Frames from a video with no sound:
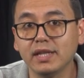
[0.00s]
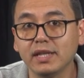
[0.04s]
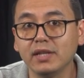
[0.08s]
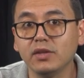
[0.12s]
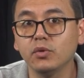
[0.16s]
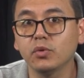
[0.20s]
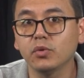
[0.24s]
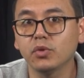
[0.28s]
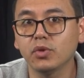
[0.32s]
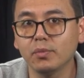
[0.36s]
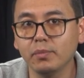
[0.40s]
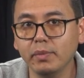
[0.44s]
the
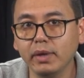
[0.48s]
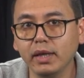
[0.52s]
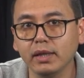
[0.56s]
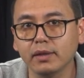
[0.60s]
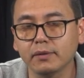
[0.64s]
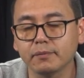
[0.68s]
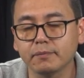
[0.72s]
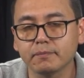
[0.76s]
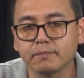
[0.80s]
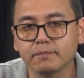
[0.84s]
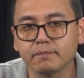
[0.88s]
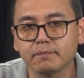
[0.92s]
new
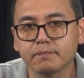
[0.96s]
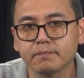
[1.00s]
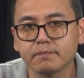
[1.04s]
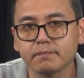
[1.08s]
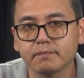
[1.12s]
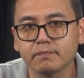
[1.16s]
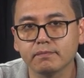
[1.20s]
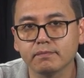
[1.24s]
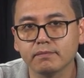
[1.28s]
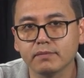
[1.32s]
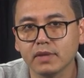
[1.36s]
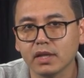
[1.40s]
domain.
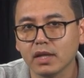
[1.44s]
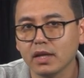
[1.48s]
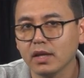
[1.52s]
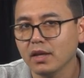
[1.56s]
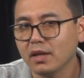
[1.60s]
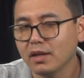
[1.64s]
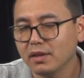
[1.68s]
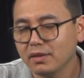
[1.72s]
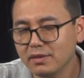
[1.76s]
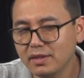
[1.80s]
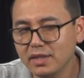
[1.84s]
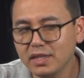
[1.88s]

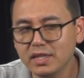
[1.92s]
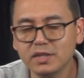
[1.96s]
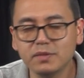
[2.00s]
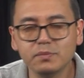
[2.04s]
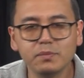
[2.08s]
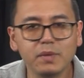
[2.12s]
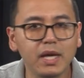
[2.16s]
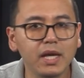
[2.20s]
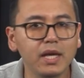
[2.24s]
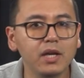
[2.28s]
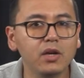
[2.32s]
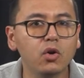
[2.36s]
This
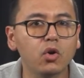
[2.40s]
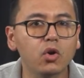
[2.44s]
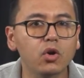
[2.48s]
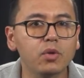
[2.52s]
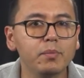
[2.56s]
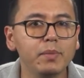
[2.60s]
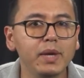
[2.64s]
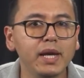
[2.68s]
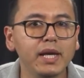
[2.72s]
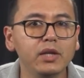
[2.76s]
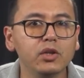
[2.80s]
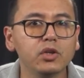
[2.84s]
may or
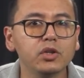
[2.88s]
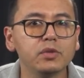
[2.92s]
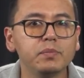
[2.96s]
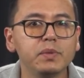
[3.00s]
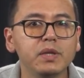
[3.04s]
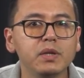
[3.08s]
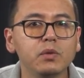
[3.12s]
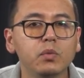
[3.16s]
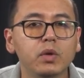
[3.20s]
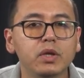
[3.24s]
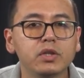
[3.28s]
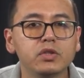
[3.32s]
may not
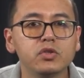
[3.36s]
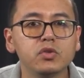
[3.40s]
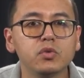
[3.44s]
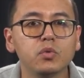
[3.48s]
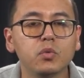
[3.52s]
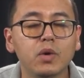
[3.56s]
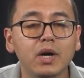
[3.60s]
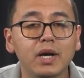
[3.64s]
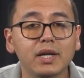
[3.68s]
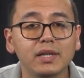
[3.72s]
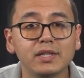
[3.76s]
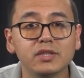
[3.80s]
be what you
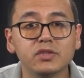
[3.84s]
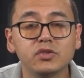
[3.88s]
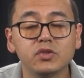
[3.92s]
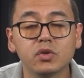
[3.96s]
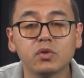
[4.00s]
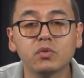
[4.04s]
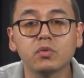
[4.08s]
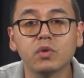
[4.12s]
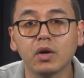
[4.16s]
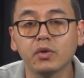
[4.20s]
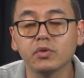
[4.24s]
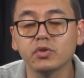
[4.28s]
want as
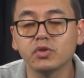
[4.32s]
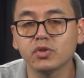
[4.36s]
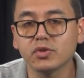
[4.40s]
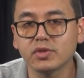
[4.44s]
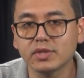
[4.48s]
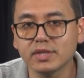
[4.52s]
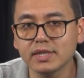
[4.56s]
you grow your